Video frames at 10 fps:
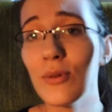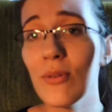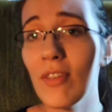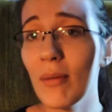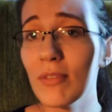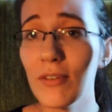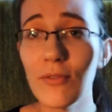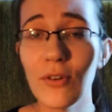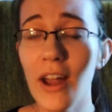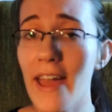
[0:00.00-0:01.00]
drew something
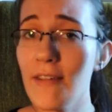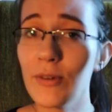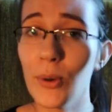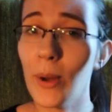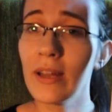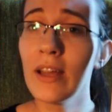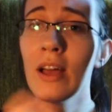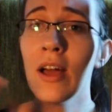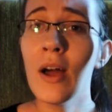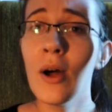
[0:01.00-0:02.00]
for everyone
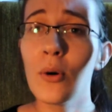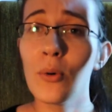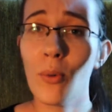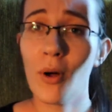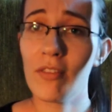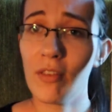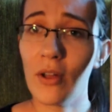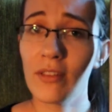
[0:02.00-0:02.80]
who was